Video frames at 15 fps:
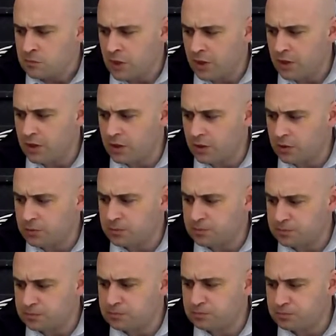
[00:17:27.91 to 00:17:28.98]
Now, you know,
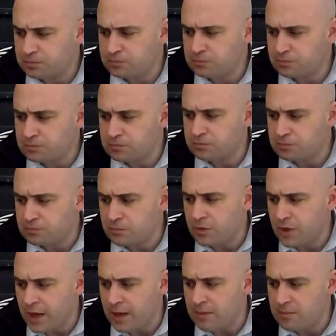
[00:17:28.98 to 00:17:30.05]

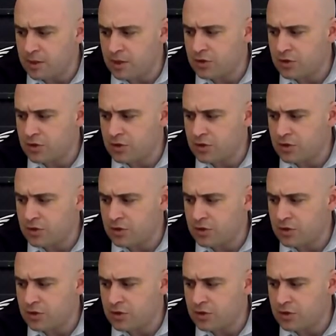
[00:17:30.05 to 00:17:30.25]
that